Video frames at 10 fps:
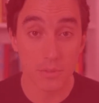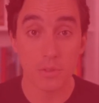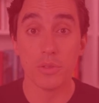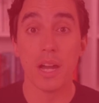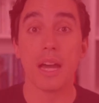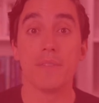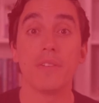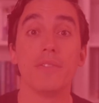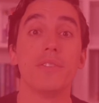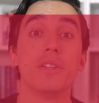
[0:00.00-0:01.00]
If you have
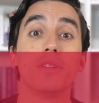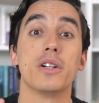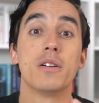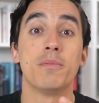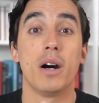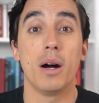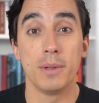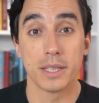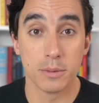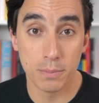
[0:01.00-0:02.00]
a fear of
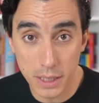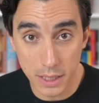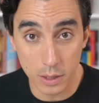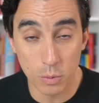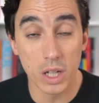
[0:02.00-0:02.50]
public speaking,